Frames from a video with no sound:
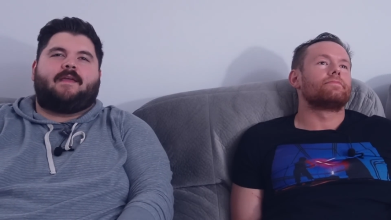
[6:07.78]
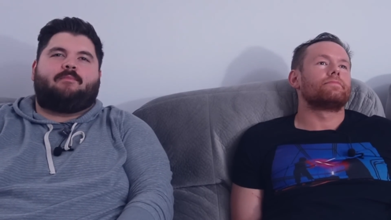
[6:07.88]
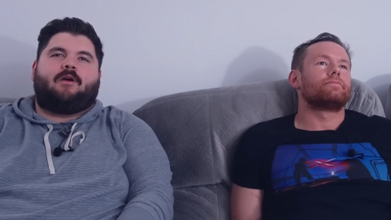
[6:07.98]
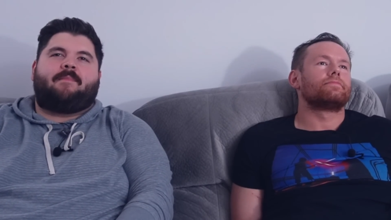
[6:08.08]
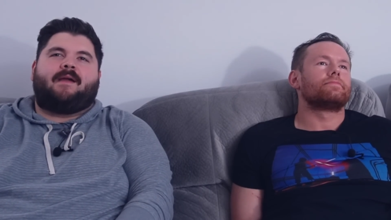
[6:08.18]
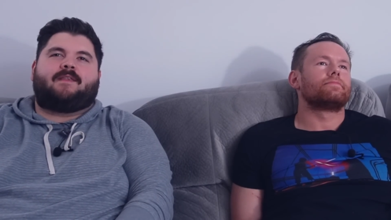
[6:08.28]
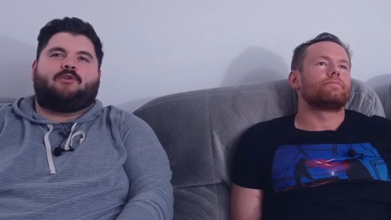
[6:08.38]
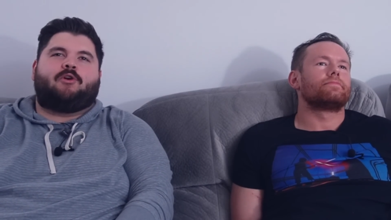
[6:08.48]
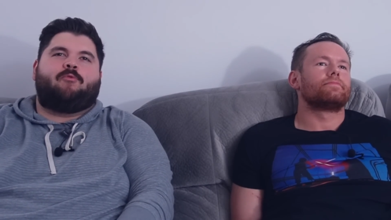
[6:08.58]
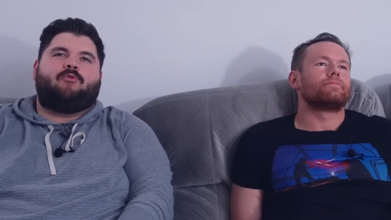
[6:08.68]
Speaker 1: that they brought back the
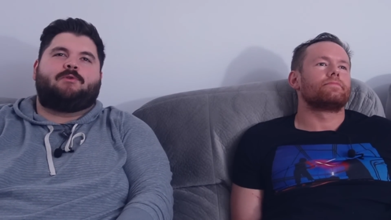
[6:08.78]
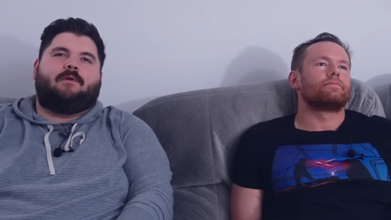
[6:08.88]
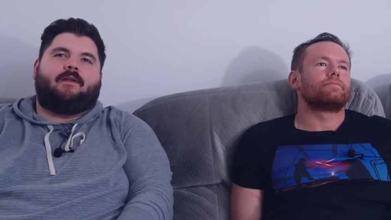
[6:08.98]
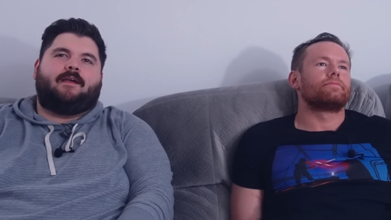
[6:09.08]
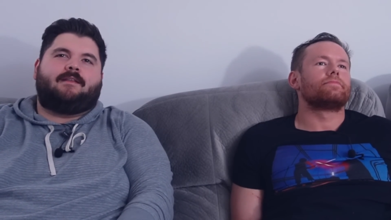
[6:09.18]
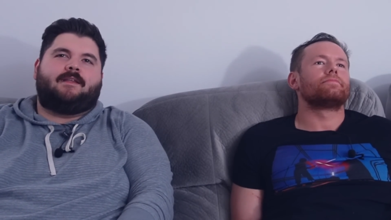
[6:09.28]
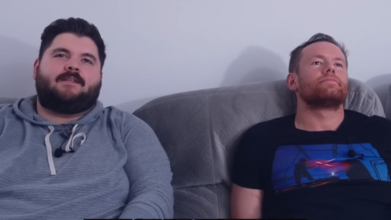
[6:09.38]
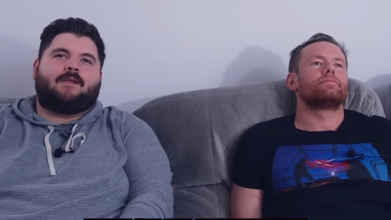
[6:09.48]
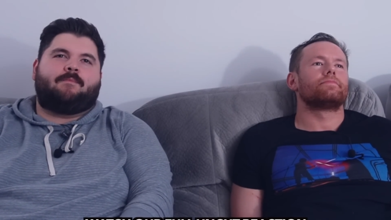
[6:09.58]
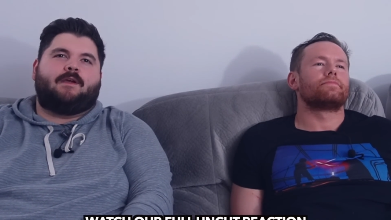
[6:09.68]
tribbles, but like did
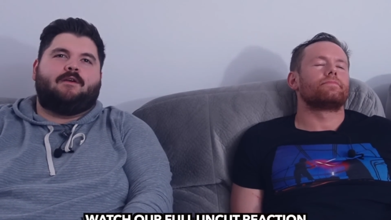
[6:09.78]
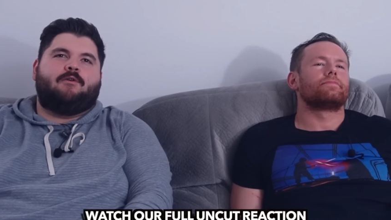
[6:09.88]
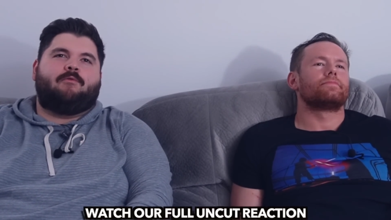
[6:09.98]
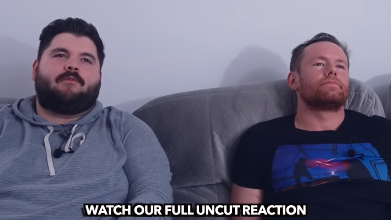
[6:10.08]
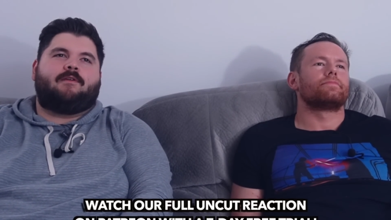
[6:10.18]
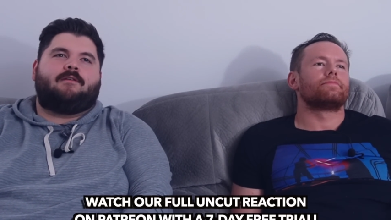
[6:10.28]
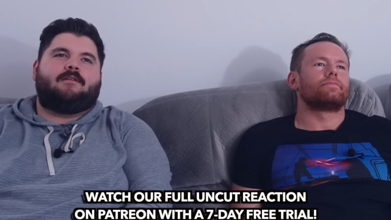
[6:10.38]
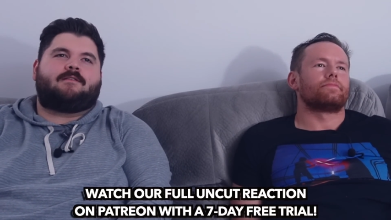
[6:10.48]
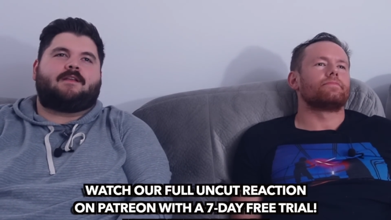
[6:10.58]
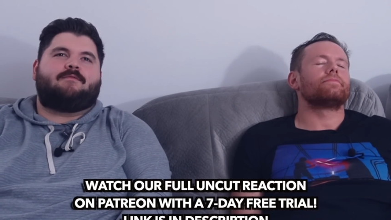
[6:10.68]
something new with it
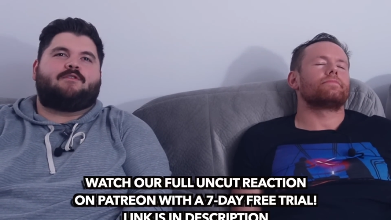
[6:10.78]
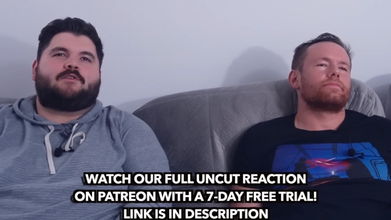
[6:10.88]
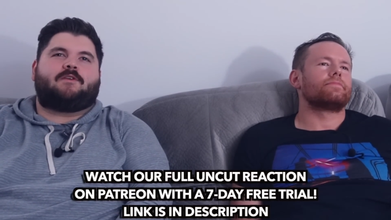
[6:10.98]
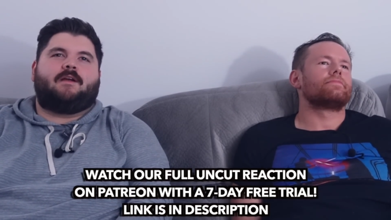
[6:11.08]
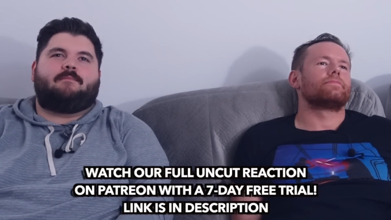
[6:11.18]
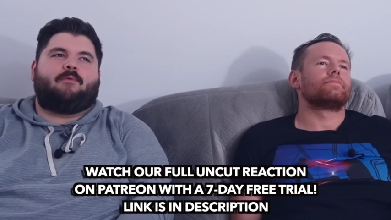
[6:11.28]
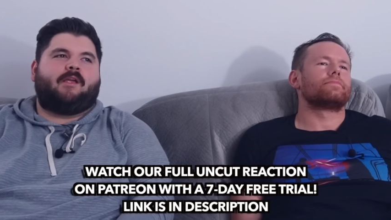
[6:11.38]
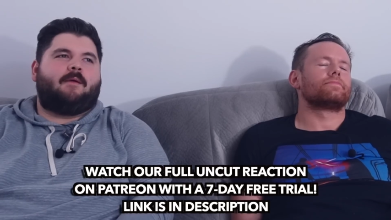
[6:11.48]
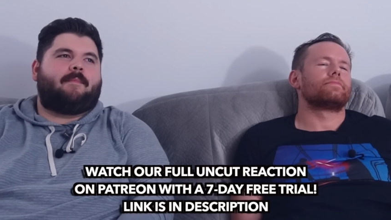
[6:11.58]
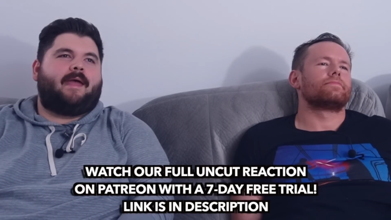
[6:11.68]
instead of just like
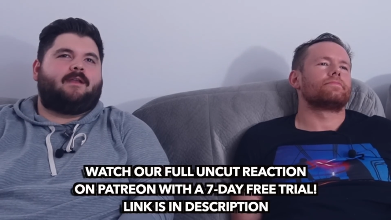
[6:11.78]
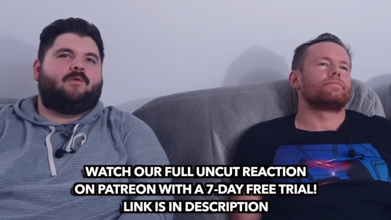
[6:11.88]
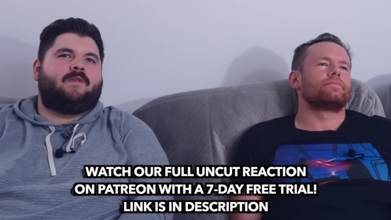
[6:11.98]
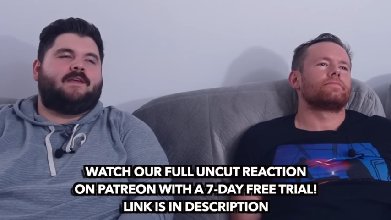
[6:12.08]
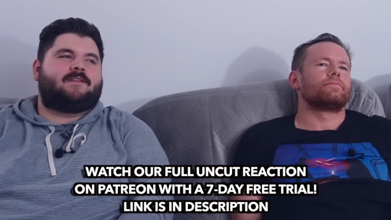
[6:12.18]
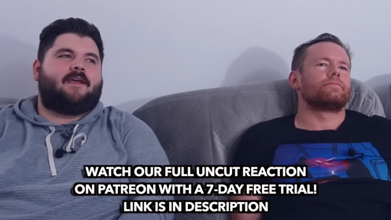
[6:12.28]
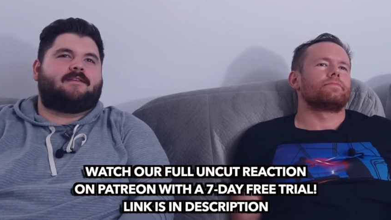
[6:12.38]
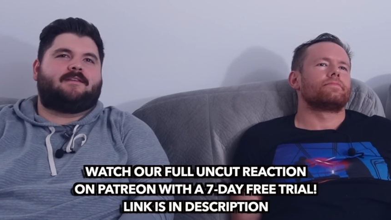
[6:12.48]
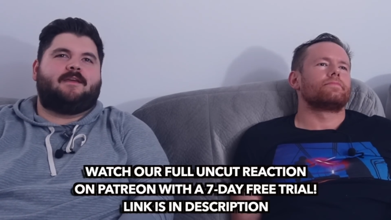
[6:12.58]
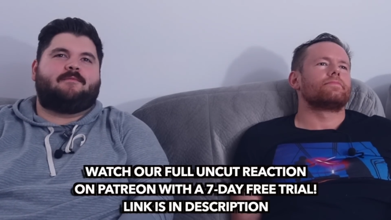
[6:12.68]
bringing it back and doing the exact
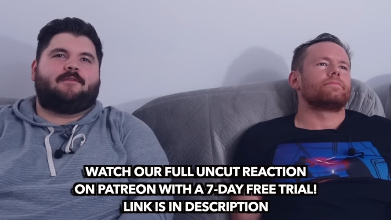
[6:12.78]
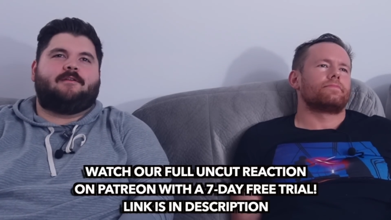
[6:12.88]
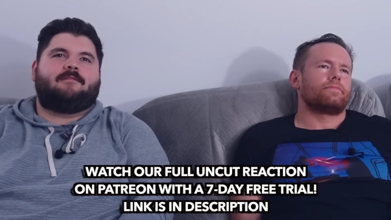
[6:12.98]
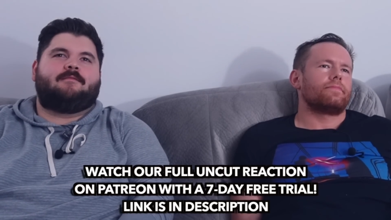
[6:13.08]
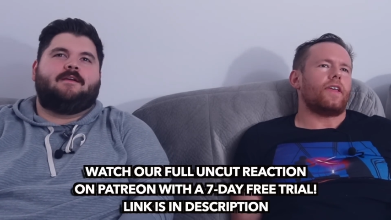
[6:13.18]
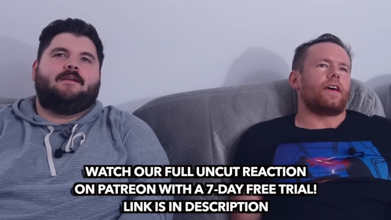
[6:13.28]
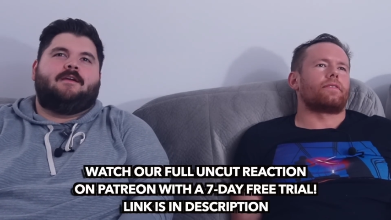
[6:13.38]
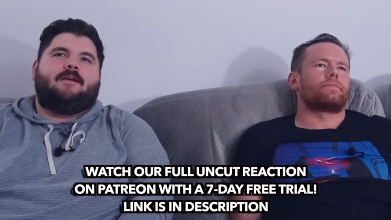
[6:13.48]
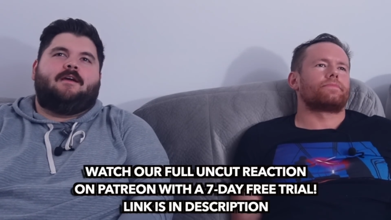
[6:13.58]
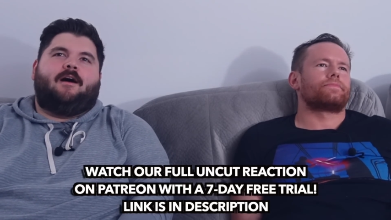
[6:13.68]
same thing. Yeah.
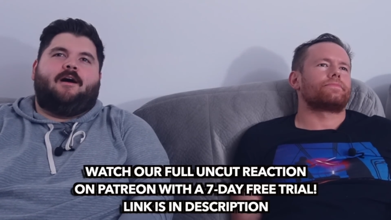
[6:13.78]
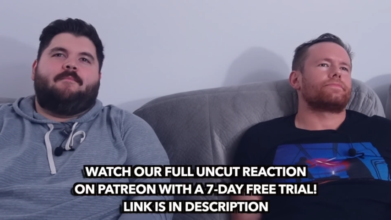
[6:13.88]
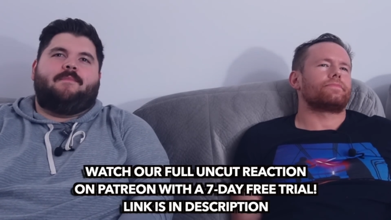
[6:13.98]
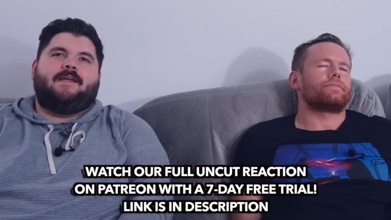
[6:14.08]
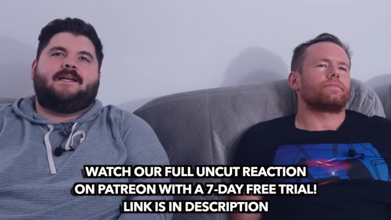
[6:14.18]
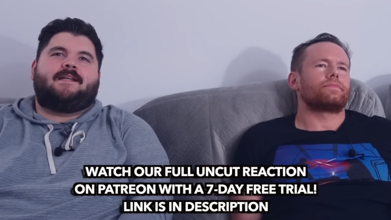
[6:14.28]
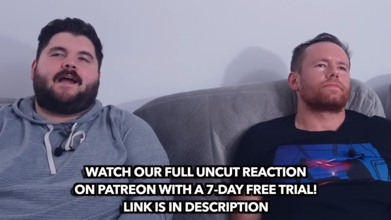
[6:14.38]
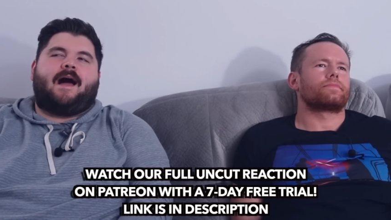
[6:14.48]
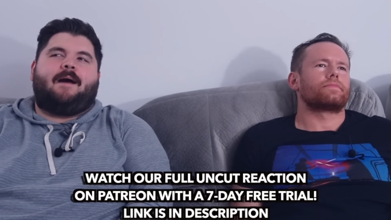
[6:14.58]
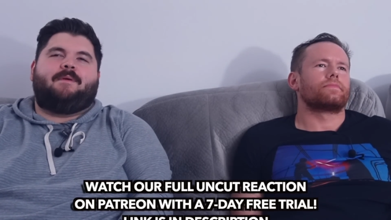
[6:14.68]
Um, they did
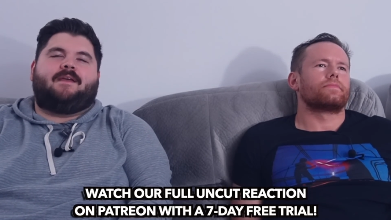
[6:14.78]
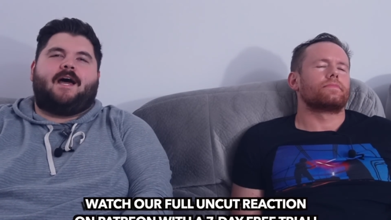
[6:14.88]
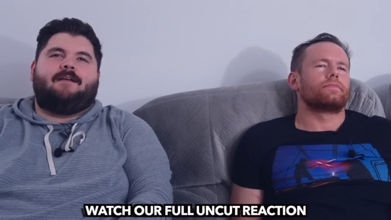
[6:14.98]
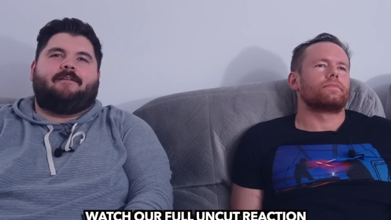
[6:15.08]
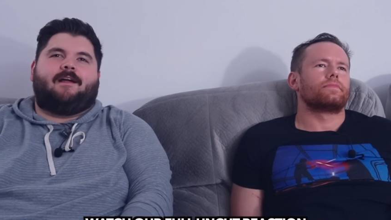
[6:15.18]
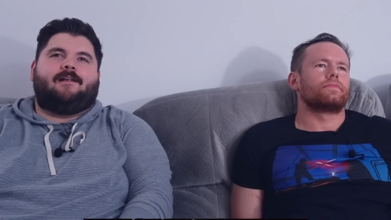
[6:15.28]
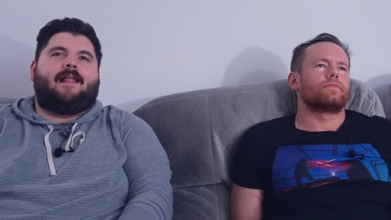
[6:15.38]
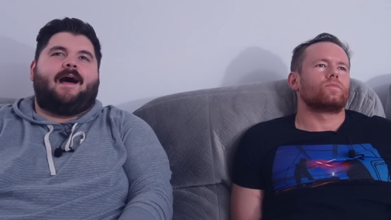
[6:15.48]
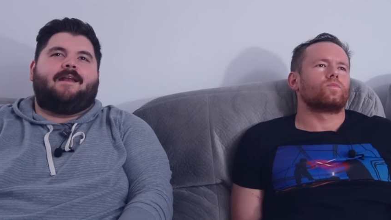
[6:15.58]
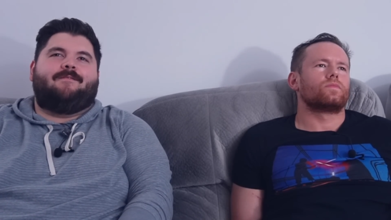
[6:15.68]
copy kind of like a
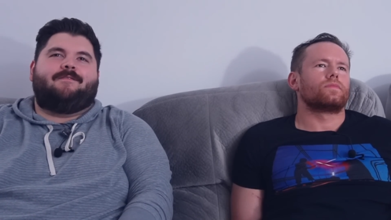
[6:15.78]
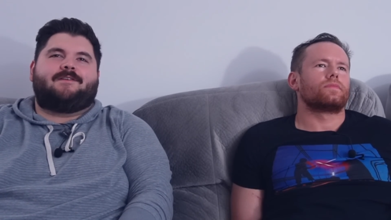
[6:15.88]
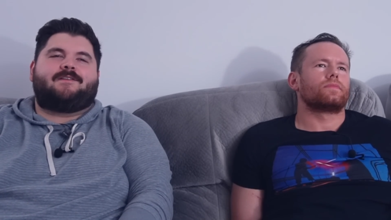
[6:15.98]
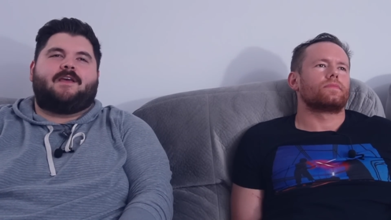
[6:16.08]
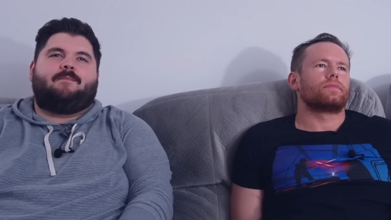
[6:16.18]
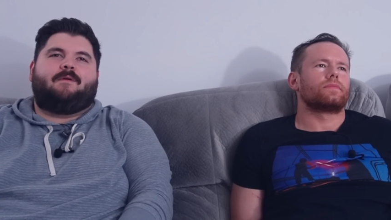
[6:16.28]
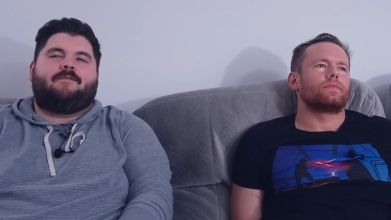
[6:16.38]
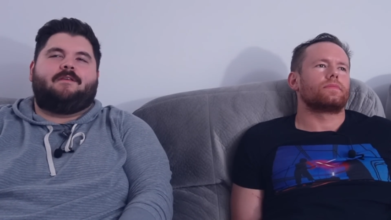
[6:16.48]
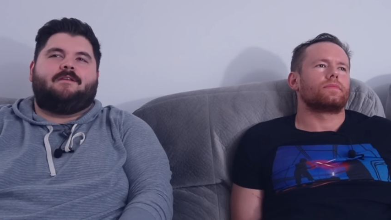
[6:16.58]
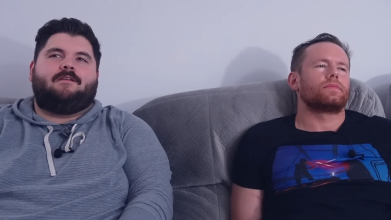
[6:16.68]
lot of the setup of
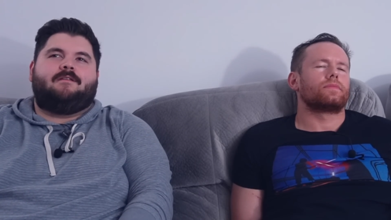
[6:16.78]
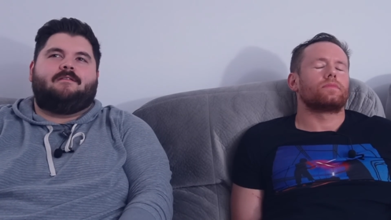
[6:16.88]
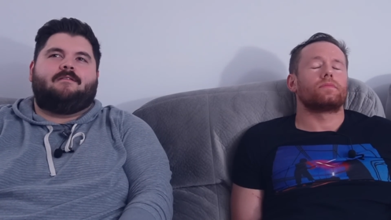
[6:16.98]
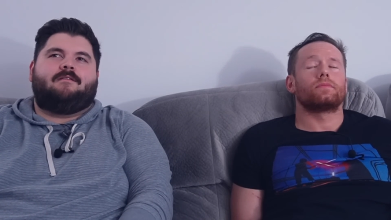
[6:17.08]
the